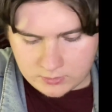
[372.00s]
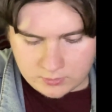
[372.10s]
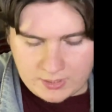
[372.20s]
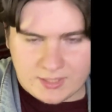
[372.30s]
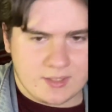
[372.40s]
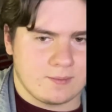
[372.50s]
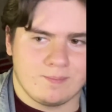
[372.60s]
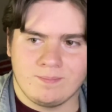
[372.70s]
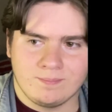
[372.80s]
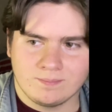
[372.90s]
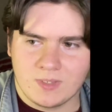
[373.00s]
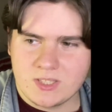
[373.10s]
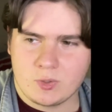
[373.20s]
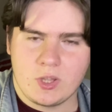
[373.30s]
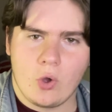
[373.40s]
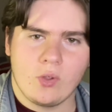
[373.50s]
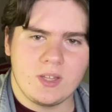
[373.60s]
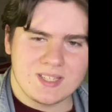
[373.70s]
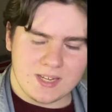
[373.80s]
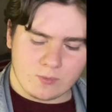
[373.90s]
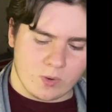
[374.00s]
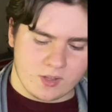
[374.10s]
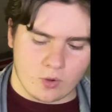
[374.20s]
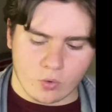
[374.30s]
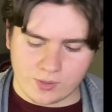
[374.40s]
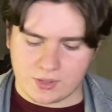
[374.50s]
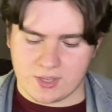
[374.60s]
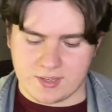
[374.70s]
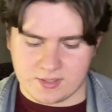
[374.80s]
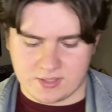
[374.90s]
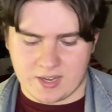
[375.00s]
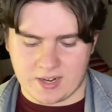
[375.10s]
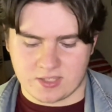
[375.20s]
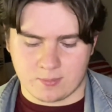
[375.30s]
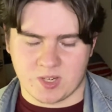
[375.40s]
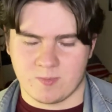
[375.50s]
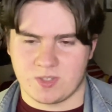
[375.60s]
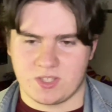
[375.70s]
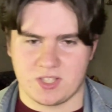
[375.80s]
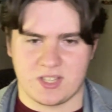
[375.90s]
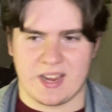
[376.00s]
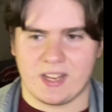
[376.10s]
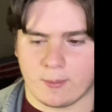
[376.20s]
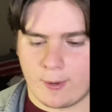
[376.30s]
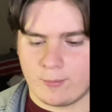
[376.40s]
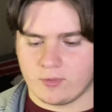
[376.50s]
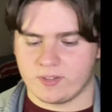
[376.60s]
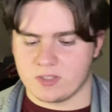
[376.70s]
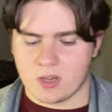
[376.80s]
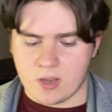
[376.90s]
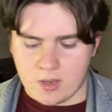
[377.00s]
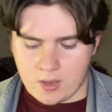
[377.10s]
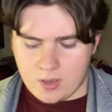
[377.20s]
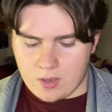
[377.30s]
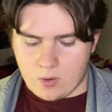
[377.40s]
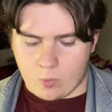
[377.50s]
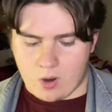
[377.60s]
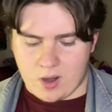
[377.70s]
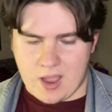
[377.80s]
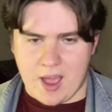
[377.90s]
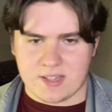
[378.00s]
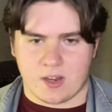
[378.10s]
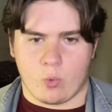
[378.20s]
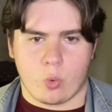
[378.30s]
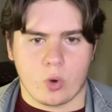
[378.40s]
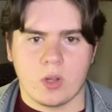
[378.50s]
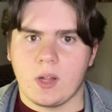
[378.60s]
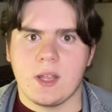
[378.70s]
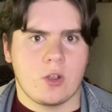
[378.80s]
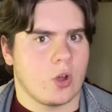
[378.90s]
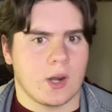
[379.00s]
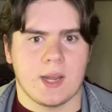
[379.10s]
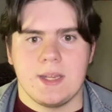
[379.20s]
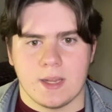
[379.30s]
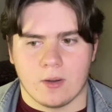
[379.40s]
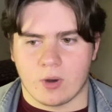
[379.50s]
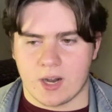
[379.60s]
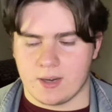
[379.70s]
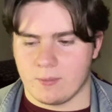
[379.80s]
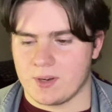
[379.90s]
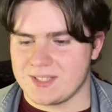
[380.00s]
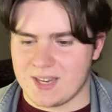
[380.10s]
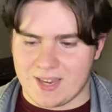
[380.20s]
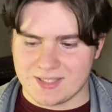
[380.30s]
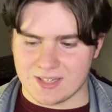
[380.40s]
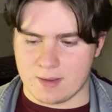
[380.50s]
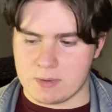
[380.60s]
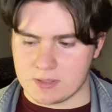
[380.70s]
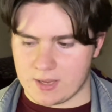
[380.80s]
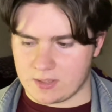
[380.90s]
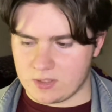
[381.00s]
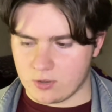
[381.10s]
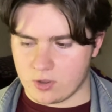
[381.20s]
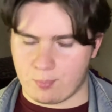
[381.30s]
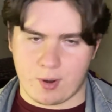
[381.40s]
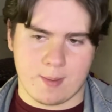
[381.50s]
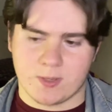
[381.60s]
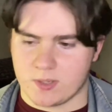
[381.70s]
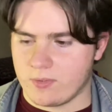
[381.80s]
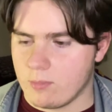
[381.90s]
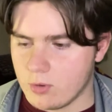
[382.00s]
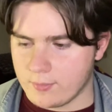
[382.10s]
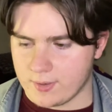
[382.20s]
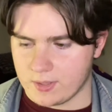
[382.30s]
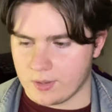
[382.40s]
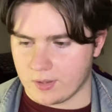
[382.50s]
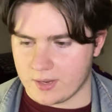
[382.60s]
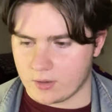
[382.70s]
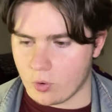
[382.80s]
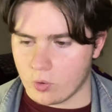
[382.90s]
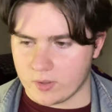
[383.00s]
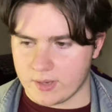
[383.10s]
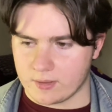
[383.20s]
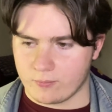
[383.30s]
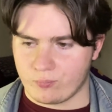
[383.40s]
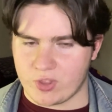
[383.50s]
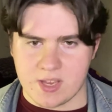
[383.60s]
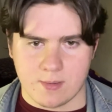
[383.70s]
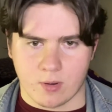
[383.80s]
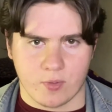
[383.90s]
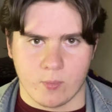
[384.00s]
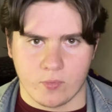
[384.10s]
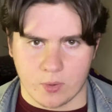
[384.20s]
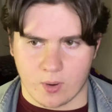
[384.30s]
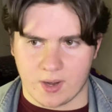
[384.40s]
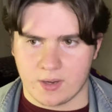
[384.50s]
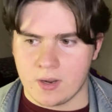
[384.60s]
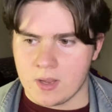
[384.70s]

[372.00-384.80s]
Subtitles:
Like, it's like one of the only things that I sometimes just hate about movies, where it has a really good idea, right? And when I say idea, I mean, like, you know, the premise of the movie, the, like, whole, like, theme of the movie, right?